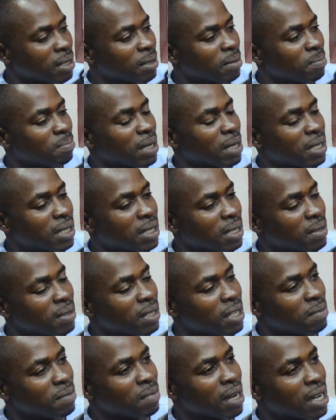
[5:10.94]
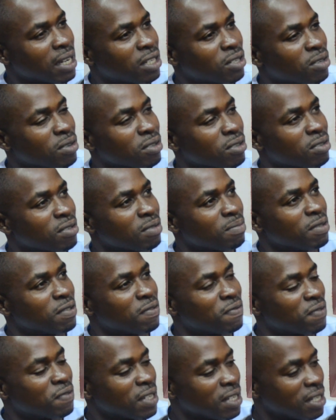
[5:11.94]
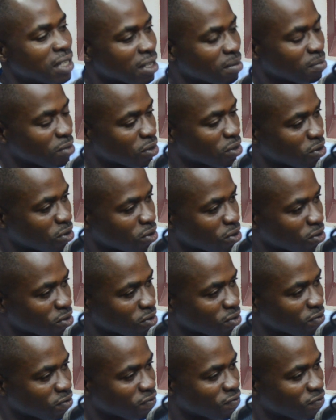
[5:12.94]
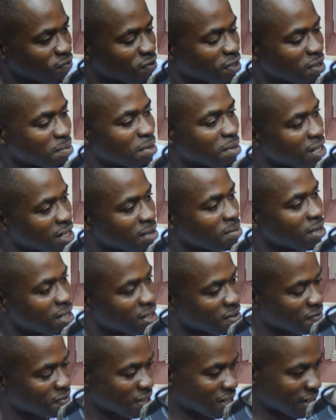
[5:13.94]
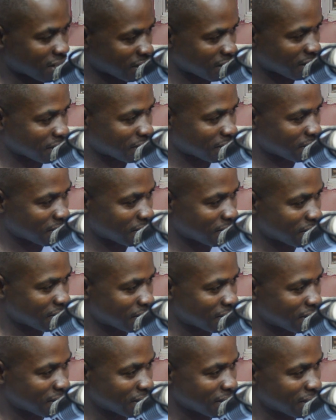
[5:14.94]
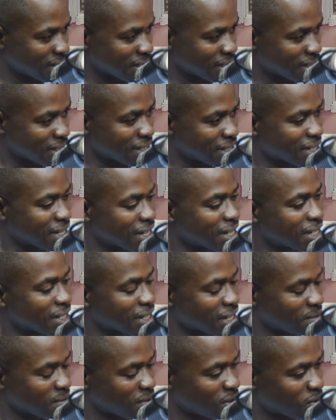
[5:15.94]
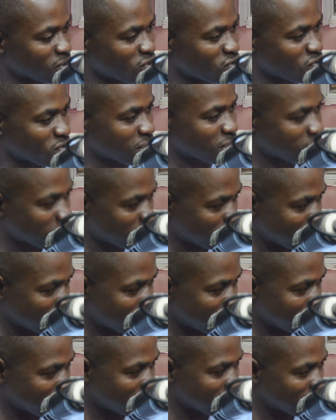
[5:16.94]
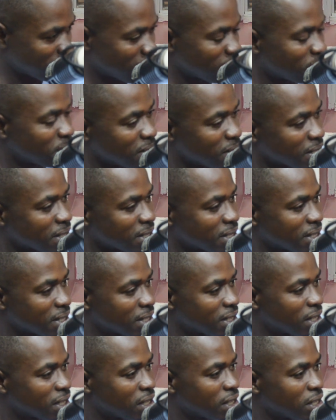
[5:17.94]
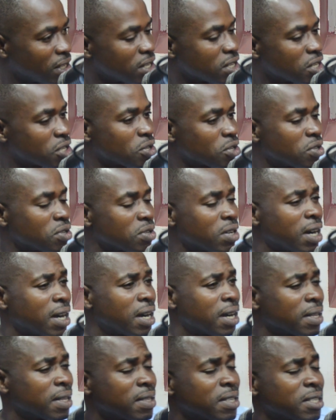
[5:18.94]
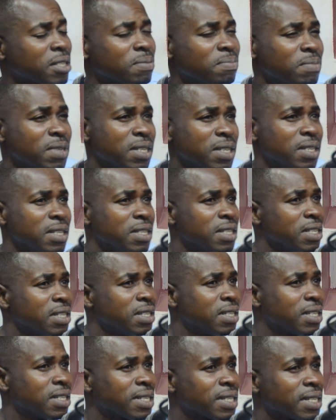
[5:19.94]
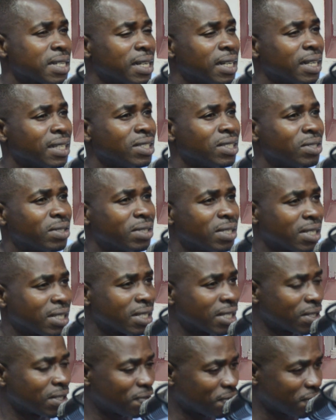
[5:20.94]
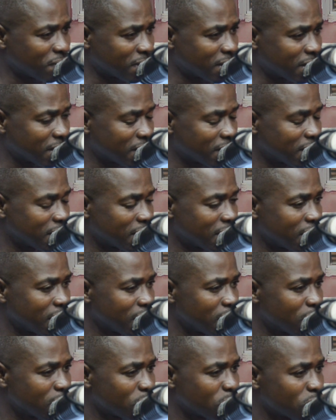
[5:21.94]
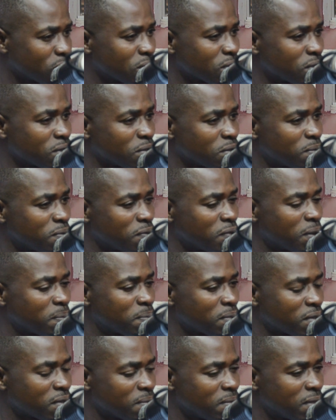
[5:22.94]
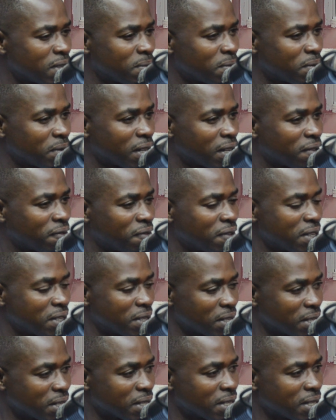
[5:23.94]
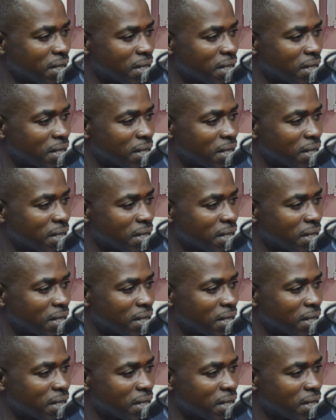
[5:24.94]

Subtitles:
But they might also be failing because of the many factors. They can't come out to explain the public. So this may need a joint effort to solve the problem we are facing.